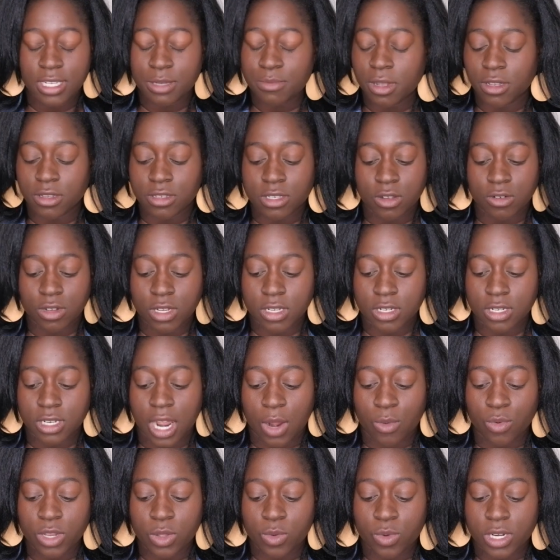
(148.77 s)
It smells so
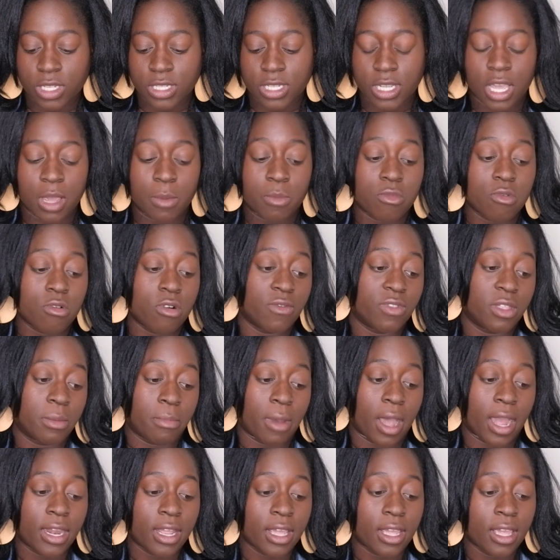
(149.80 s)
good. I really wanted to get more of the
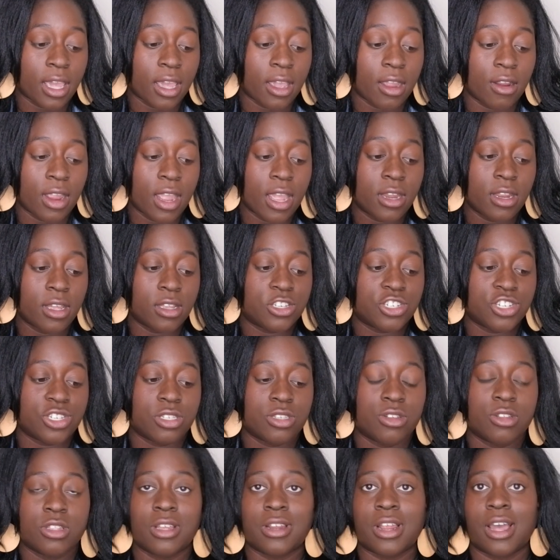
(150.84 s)
body care in it
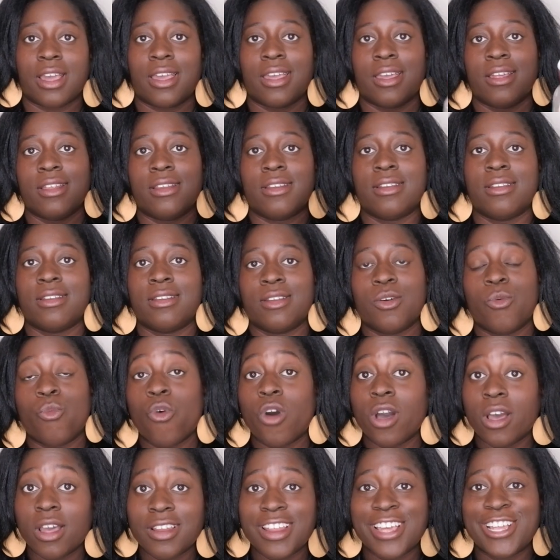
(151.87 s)
just so that I can,
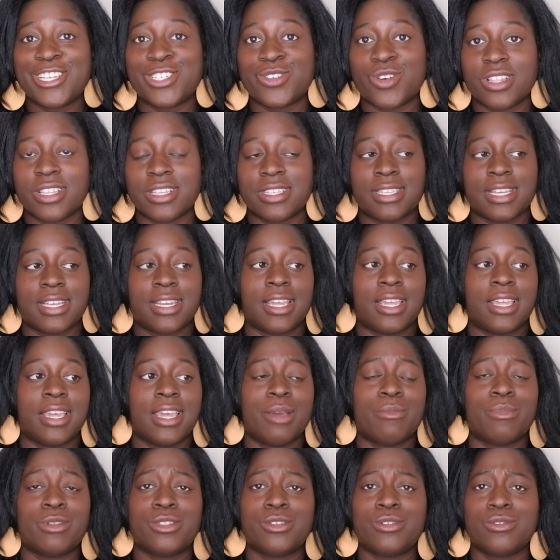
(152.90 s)
one, enjoy the scent
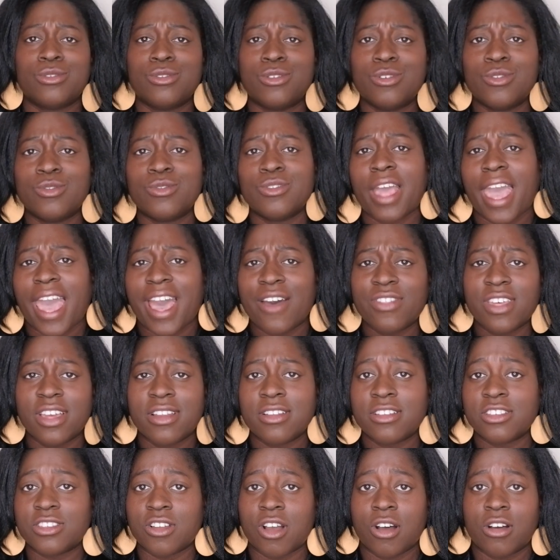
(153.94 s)
again, but two, have
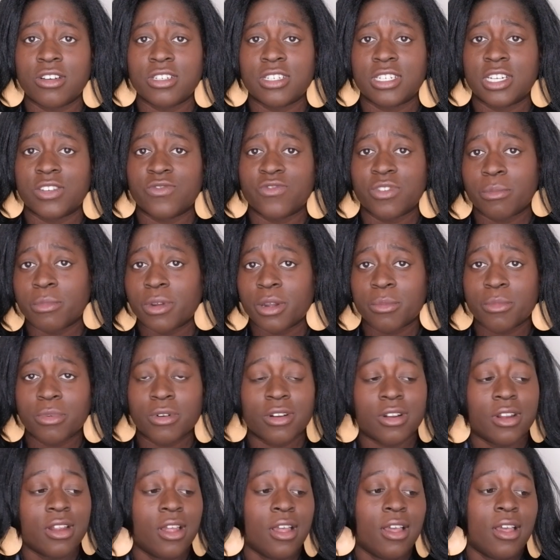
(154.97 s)
that nostalgia and
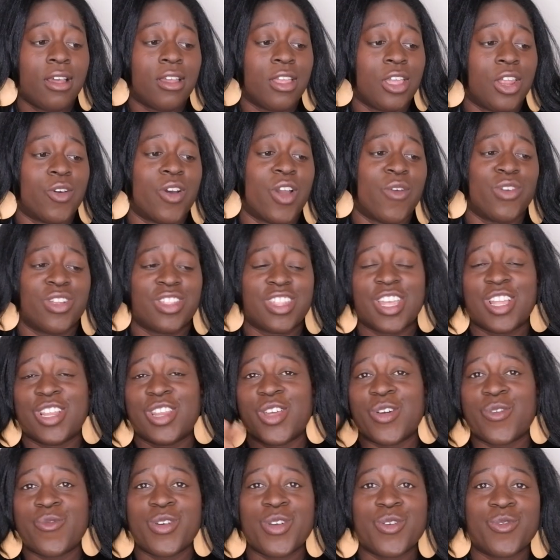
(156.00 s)
remember, you know,
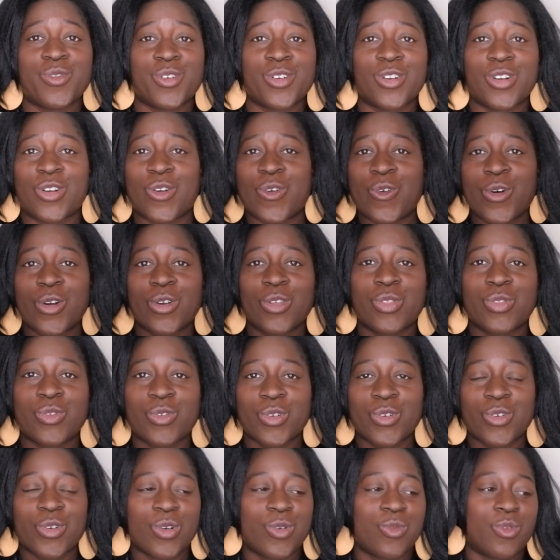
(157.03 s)
everything that we were going
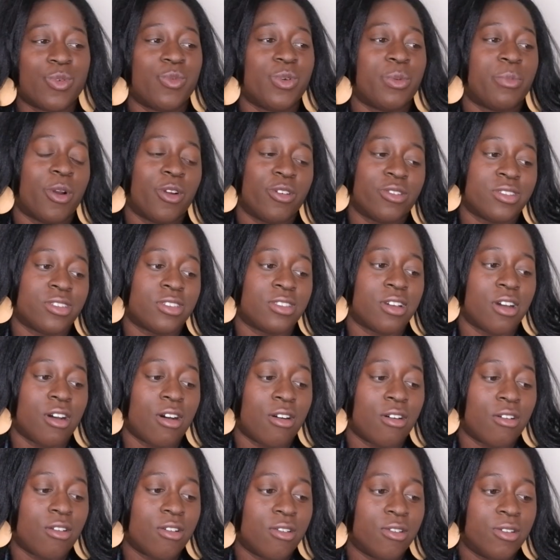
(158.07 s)
through when we purchased the
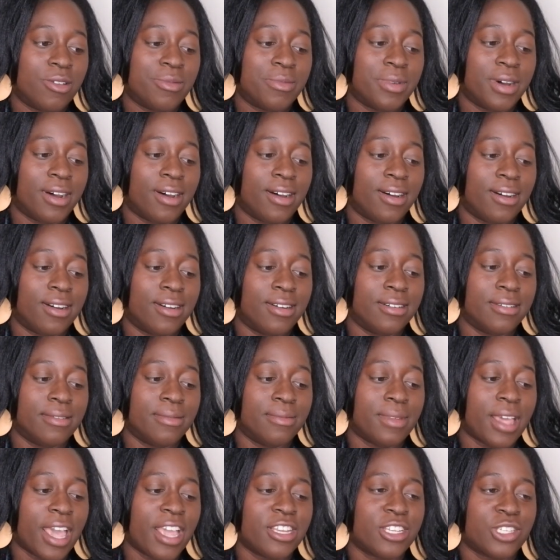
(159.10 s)
home,
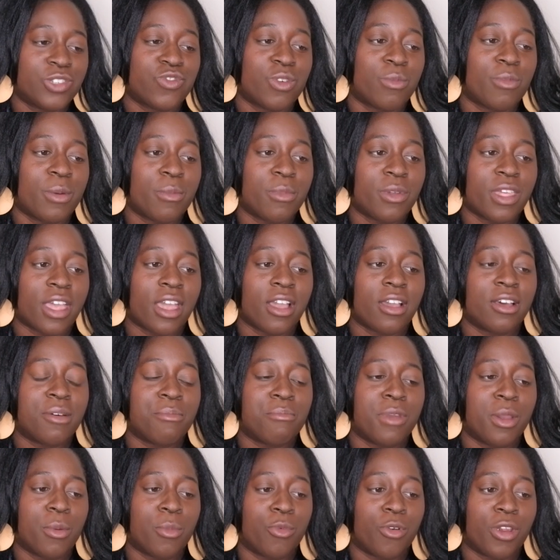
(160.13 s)
um, and just remember that
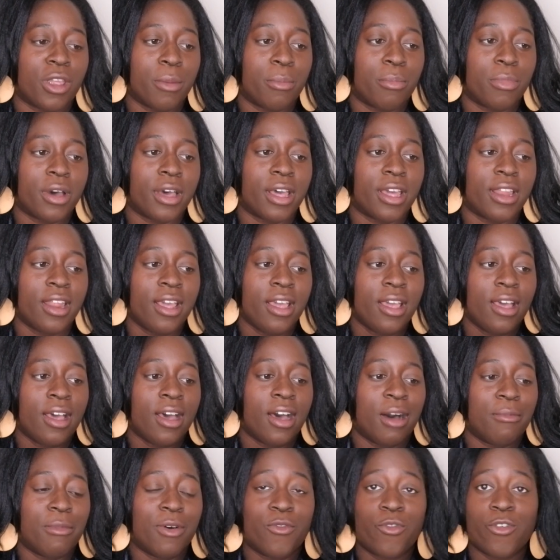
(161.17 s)
good memory. But
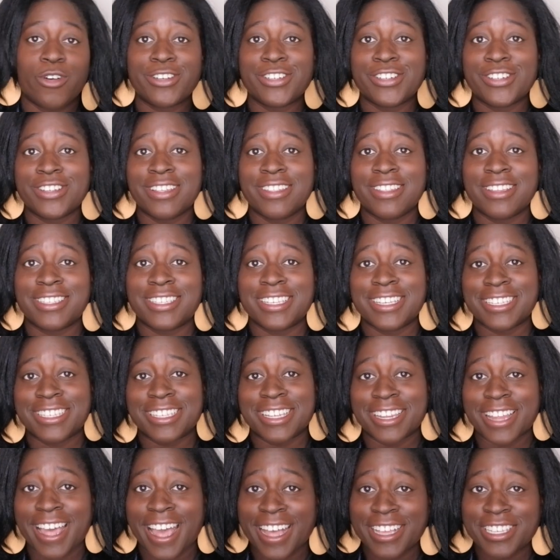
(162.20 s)
um, unfortunately, this
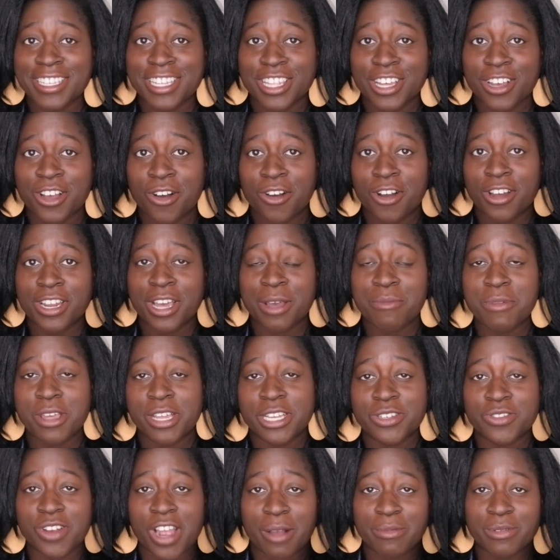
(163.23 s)
is the last of the Coconut
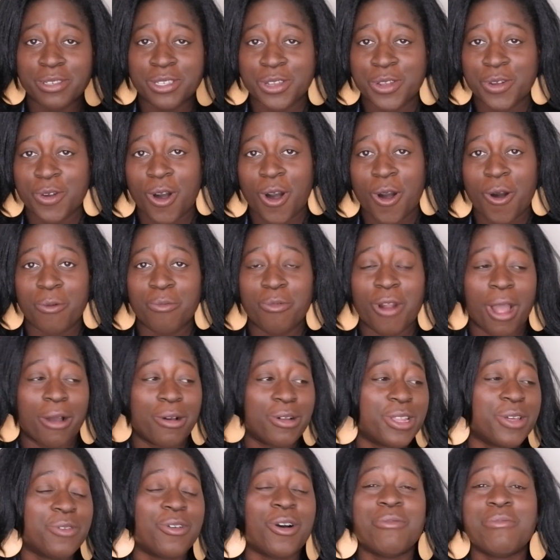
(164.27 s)
Mint Drop, so you all
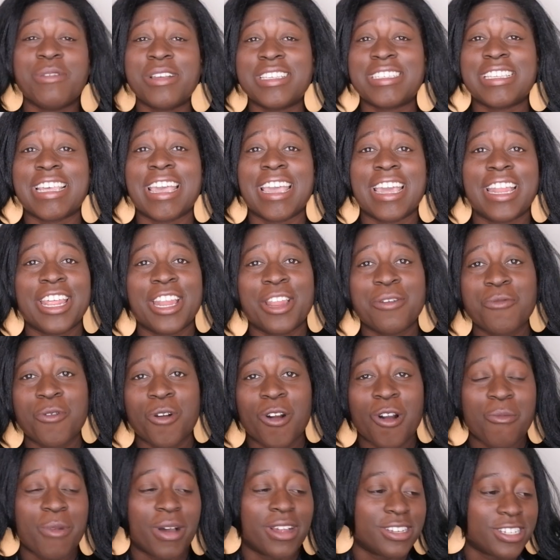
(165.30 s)
probably won't be seeing it
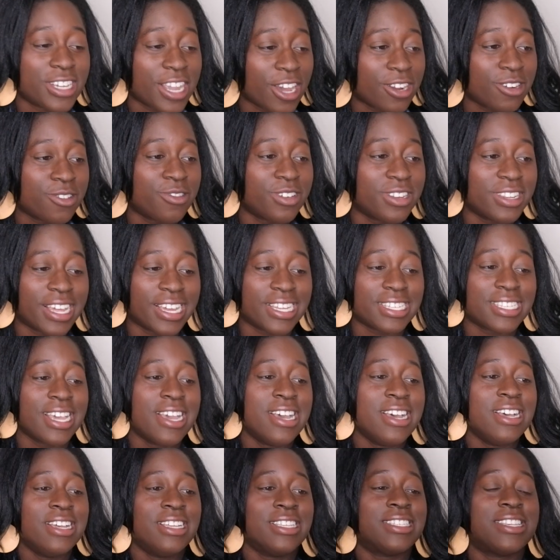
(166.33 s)
anymore on my channel
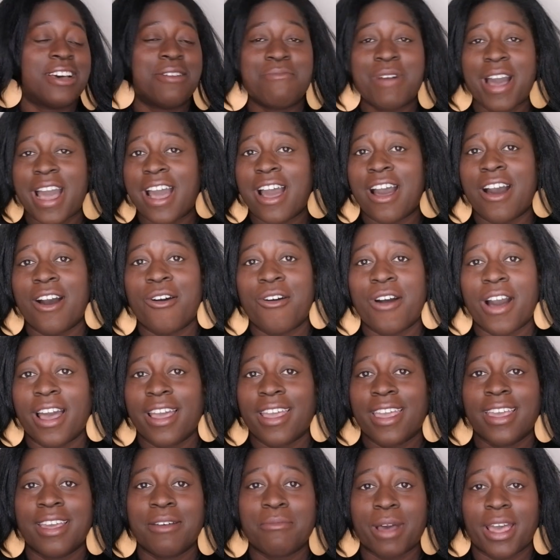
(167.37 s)
unless somehow
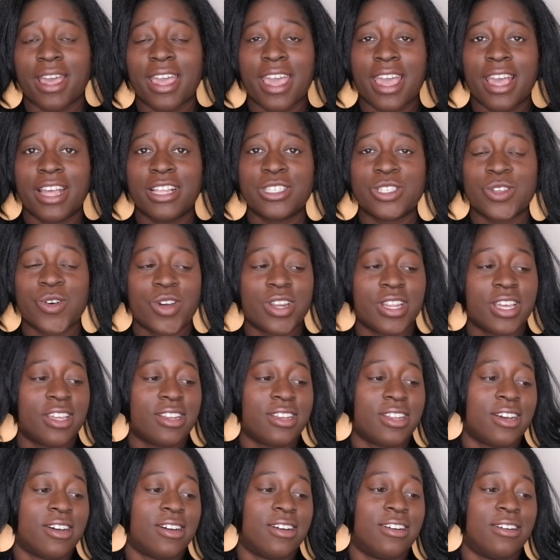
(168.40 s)
I get my hands on
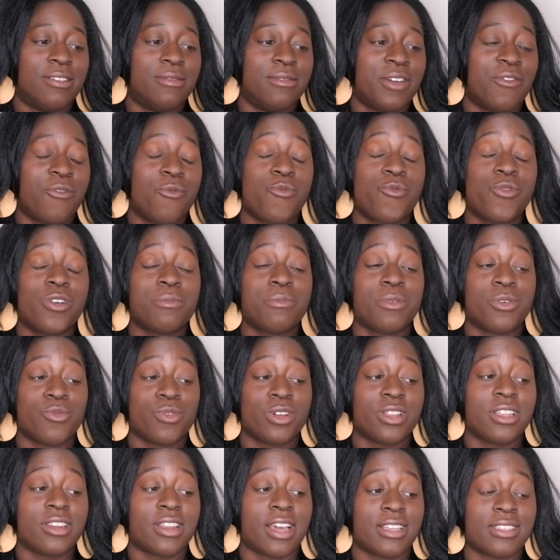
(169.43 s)
it. Um, it would be
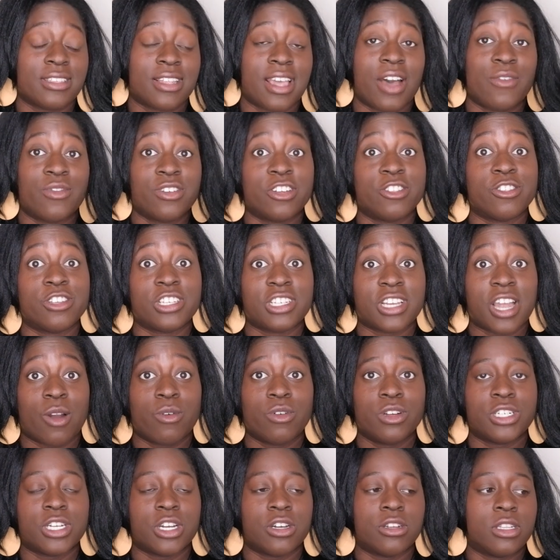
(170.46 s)
really nice to have another
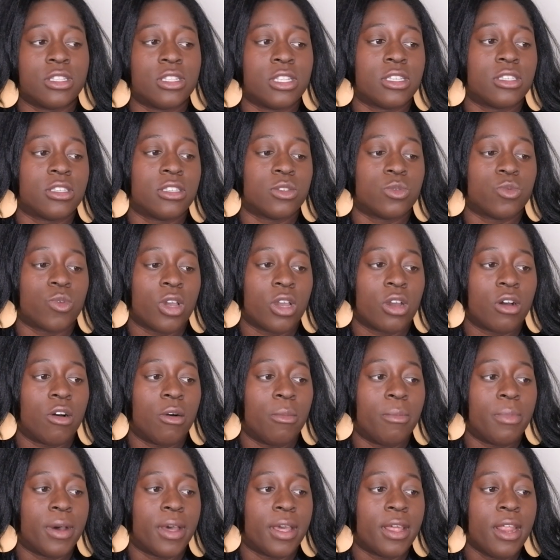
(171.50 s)
shower gel in this as
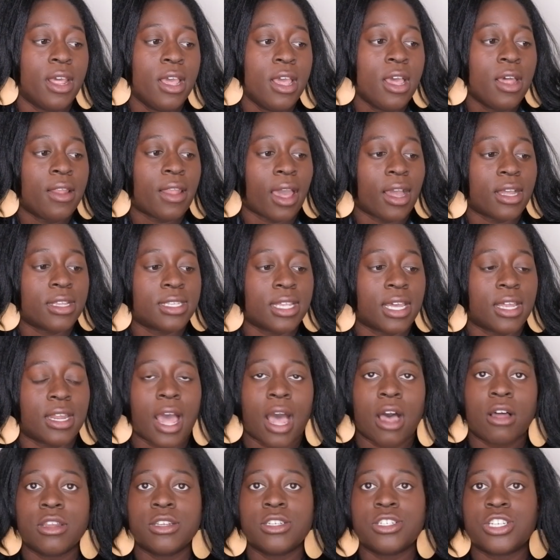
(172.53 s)
well. But like I
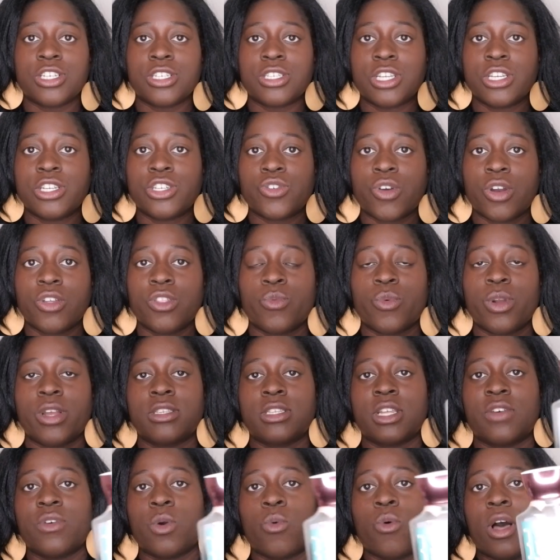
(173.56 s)
said, I'll just enjoy the
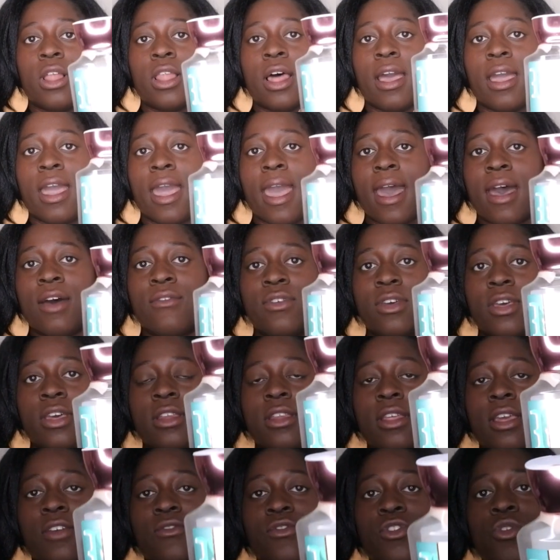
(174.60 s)
rest of it while I have
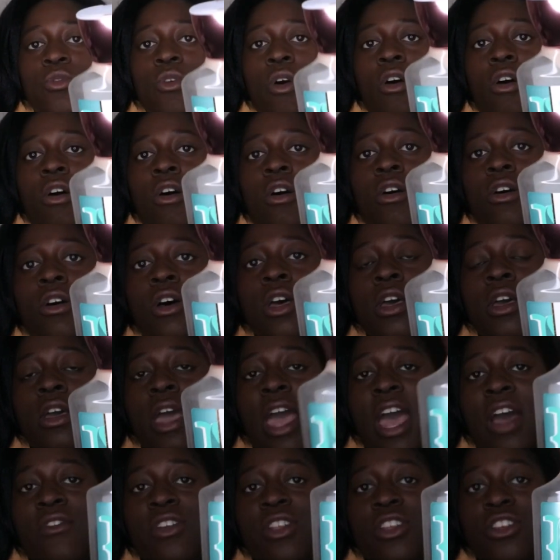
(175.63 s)
it. If you all
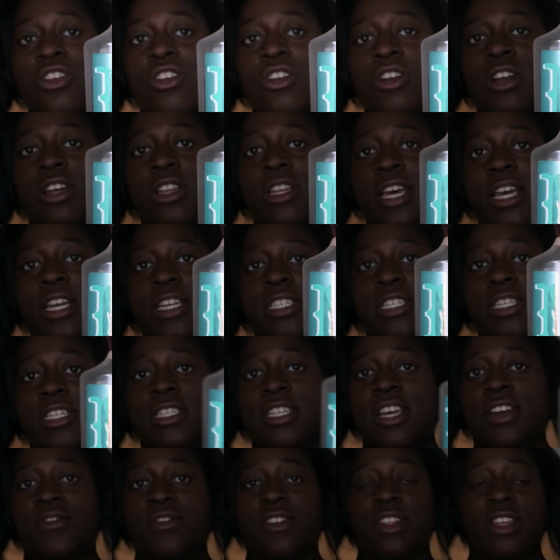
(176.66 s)
have it in your
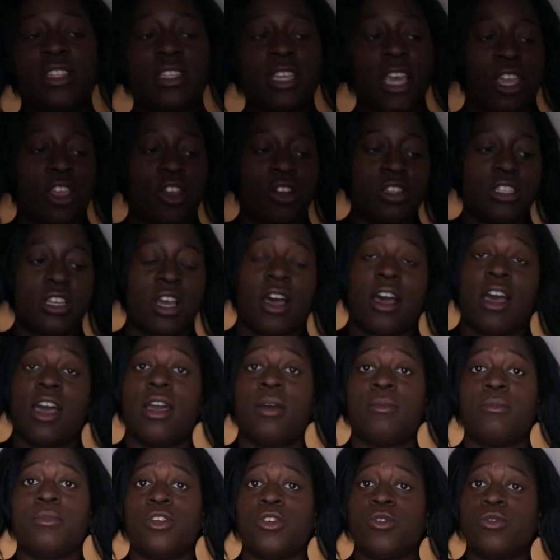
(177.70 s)
collection, definitely take your
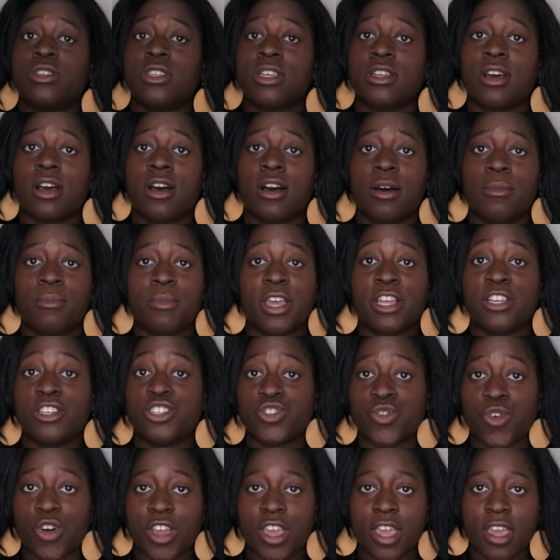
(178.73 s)
time, use it up,
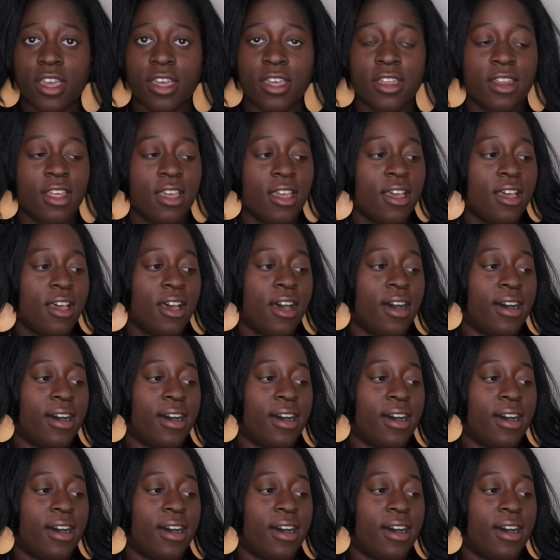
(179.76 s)
enjoy it.